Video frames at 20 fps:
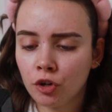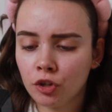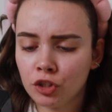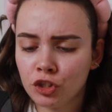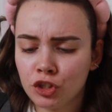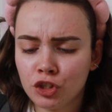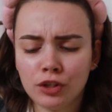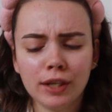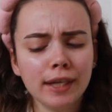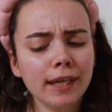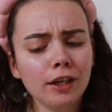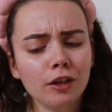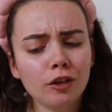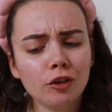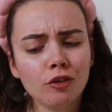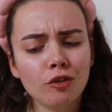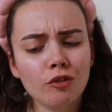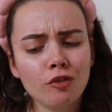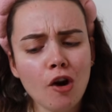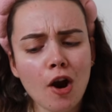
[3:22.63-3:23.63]

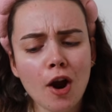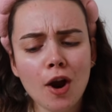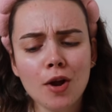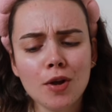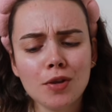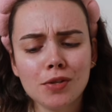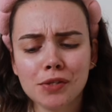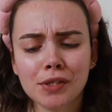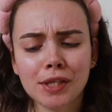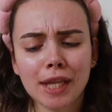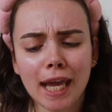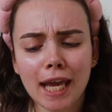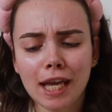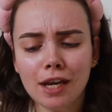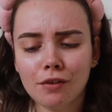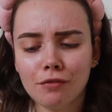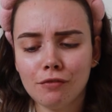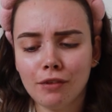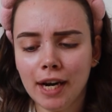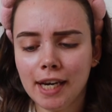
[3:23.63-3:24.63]
Shrink-Grow
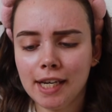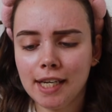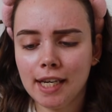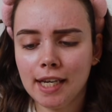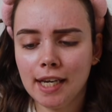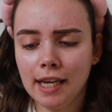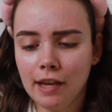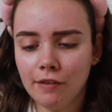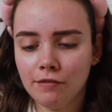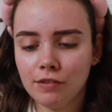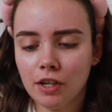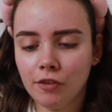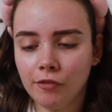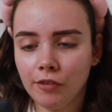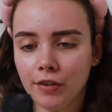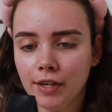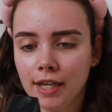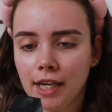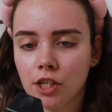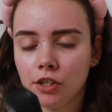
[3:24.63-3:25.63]
Skin Radiant Lifting
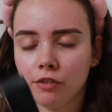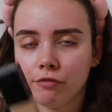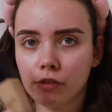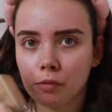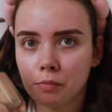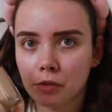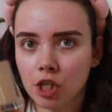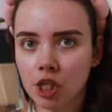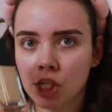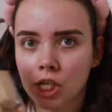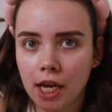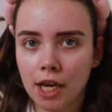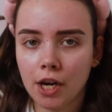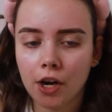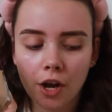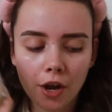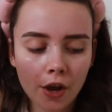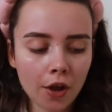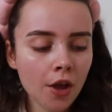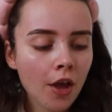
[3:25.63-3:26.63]
Foundation from
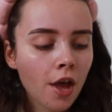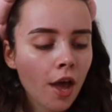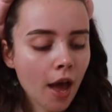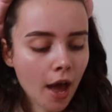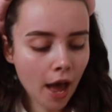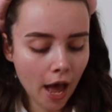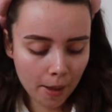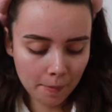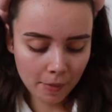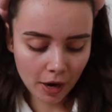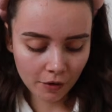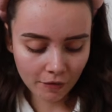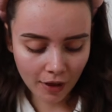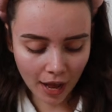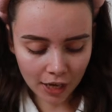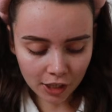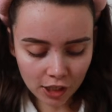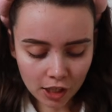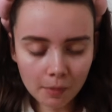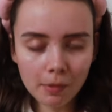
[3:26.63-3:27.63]
Shiseido, and I've
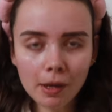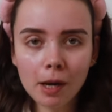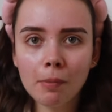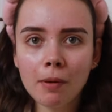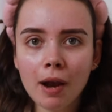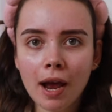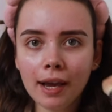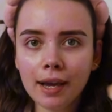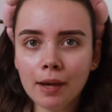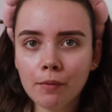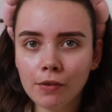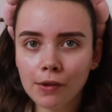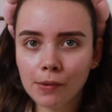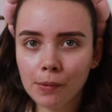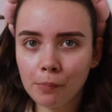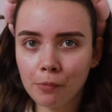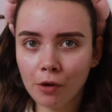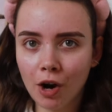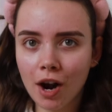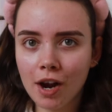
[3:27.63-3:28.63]
actually been applying it
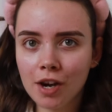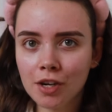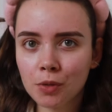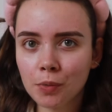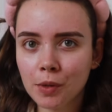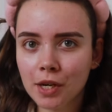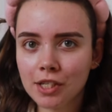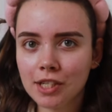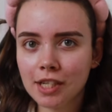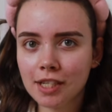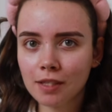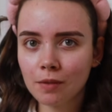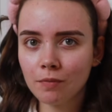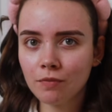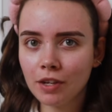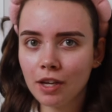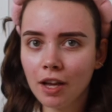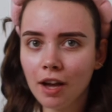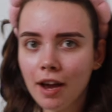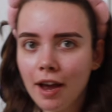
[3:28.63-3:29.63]
with a brush, which is
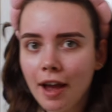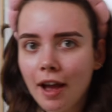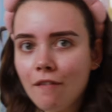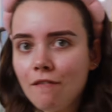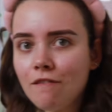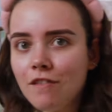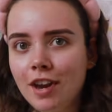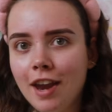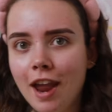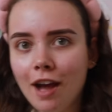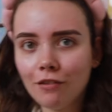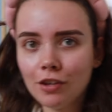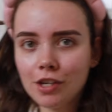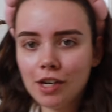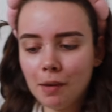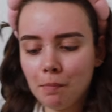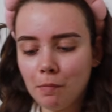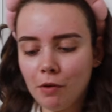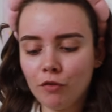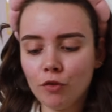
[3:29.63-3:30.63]
something I have never
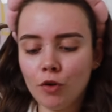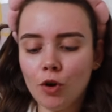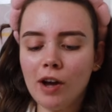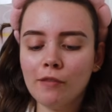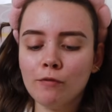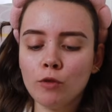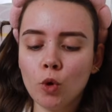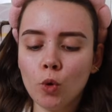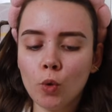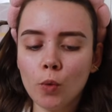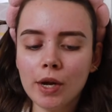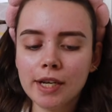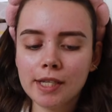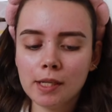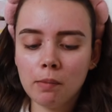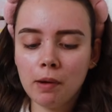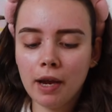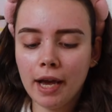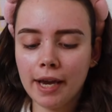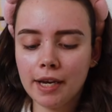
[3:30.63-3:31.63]
done before. I've always
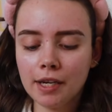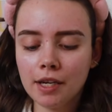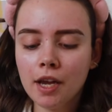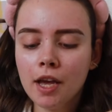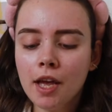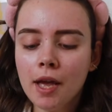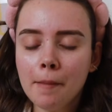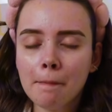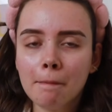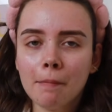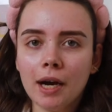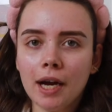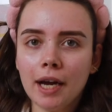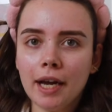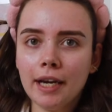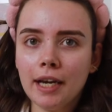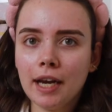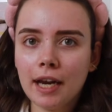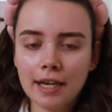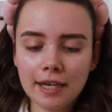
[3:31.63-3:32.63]
applied
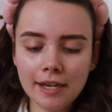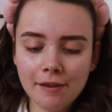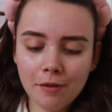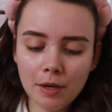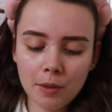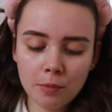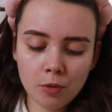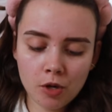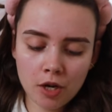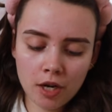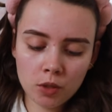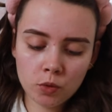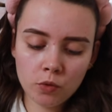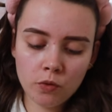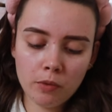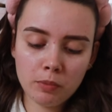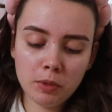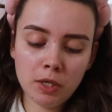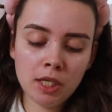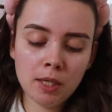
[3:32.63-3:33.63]
my like liquid products
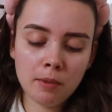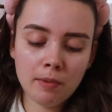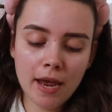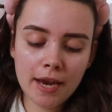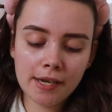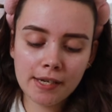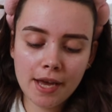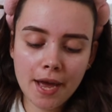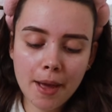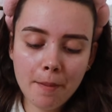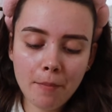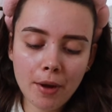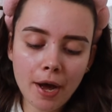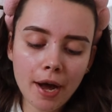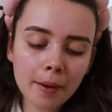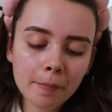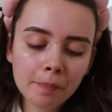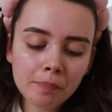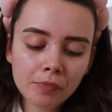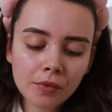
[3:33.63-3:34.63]
with a beauty blender,
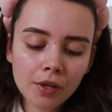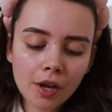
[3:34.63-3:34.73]
but